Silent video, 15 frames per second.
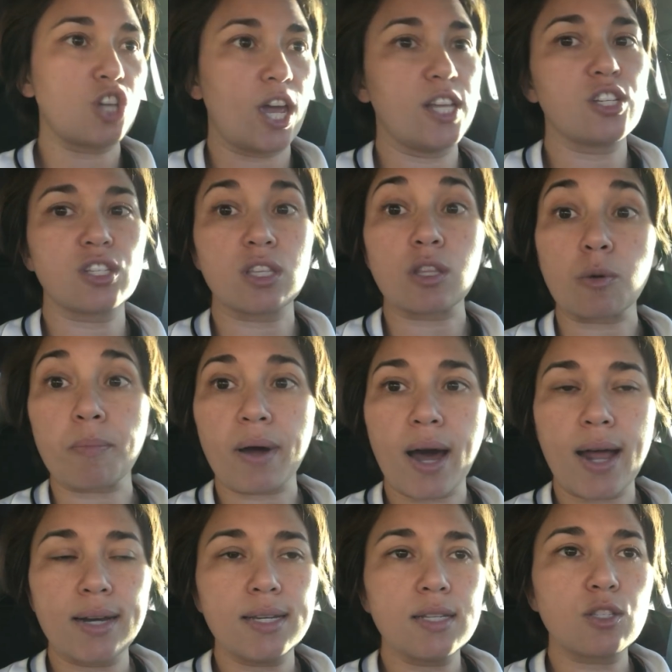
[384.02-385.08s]
changes in their
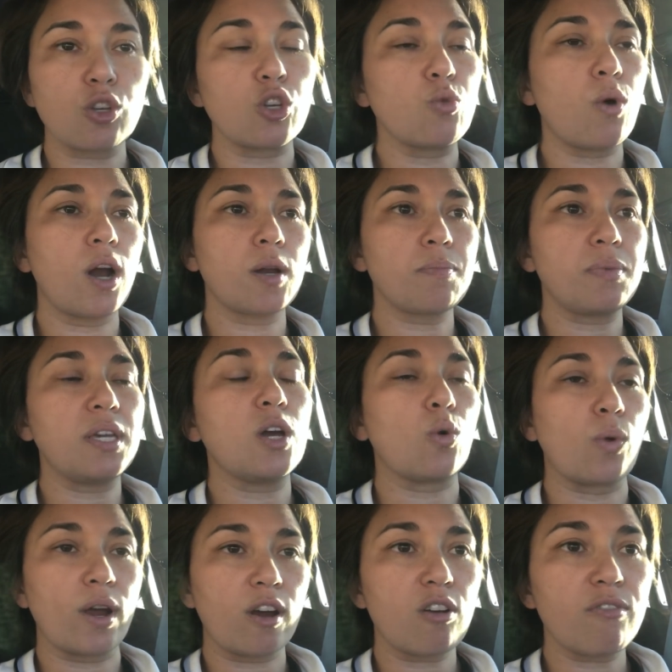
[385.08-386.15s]
body, so you want to be
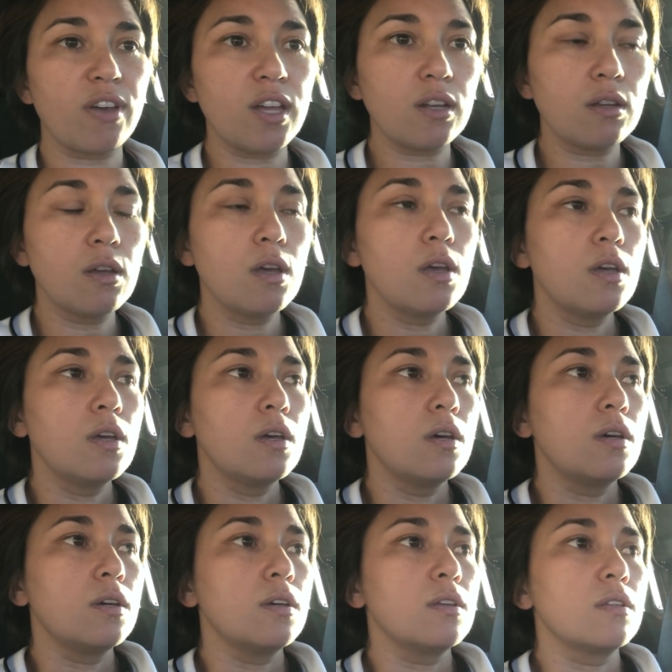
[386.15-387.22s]
aware of it.
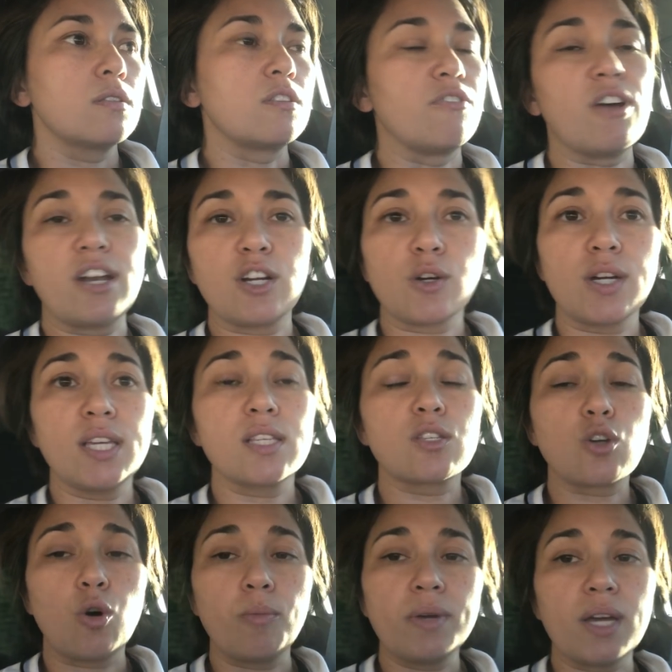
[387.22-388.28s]
The veterinarian
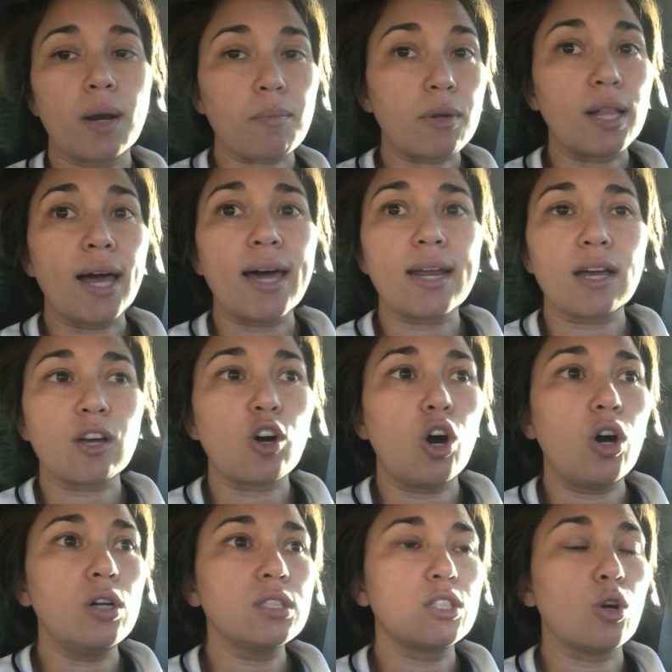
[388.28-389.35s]
told me, and I'm glad I
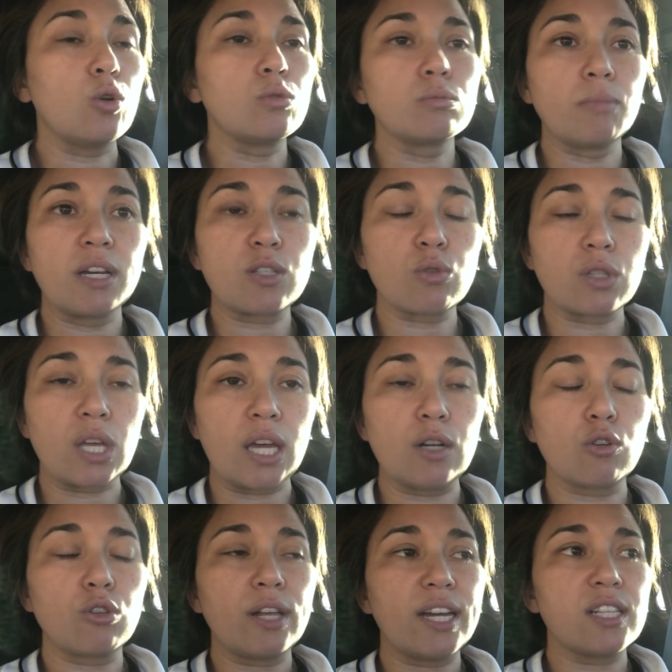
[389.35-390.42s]
called, don't mess with the
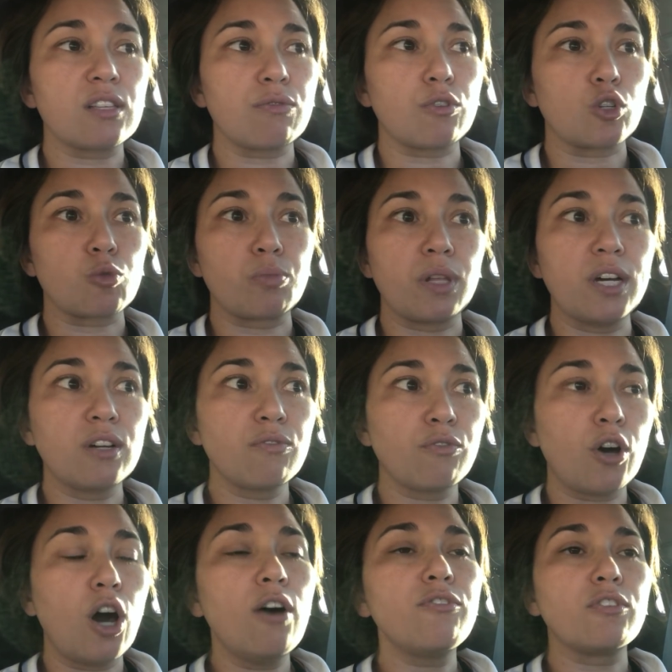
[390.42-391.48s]
anal glands if there's blood
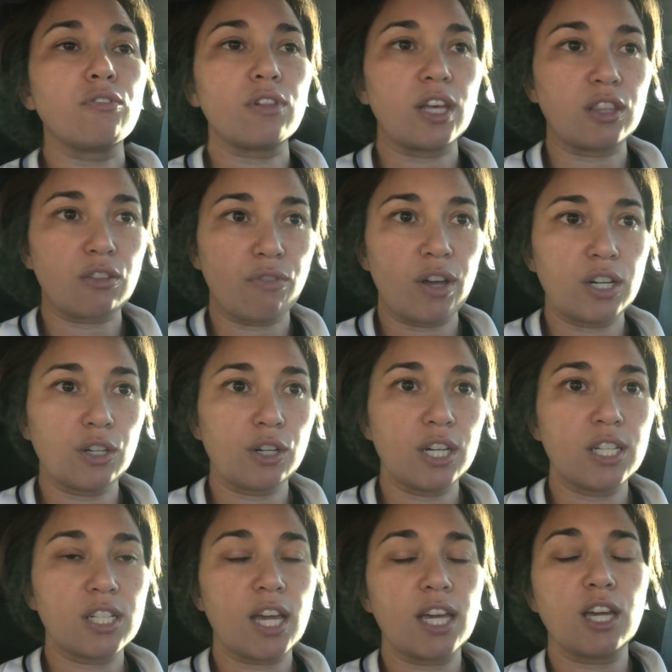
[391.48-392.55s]
involved. Let the
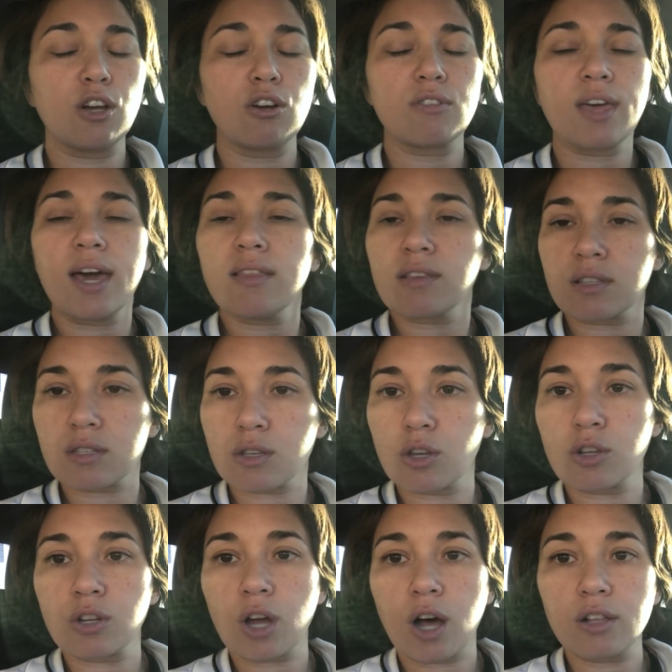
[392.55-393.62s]
veterinarian take care of that. That's
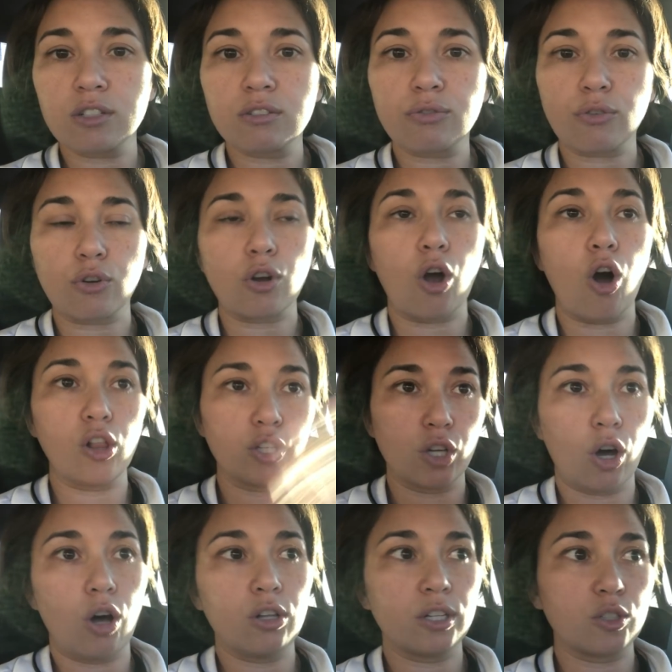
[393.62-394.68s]
good knowledge for all
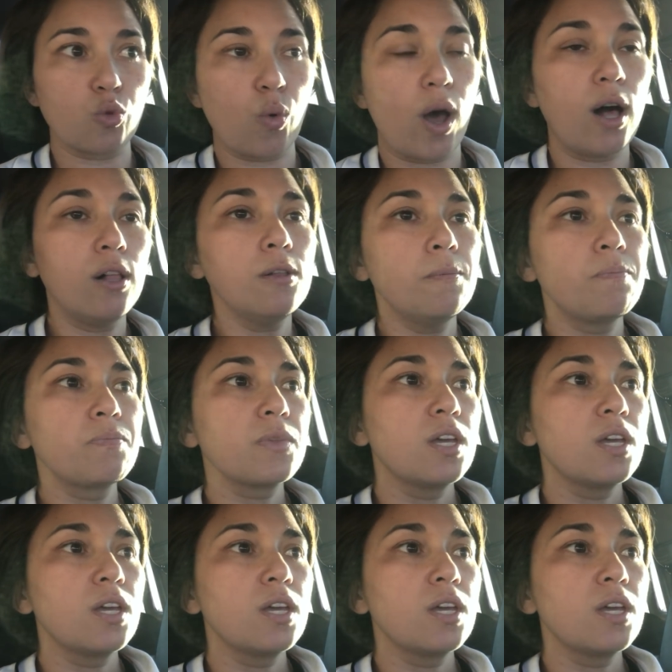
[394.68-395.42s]
y'all as well.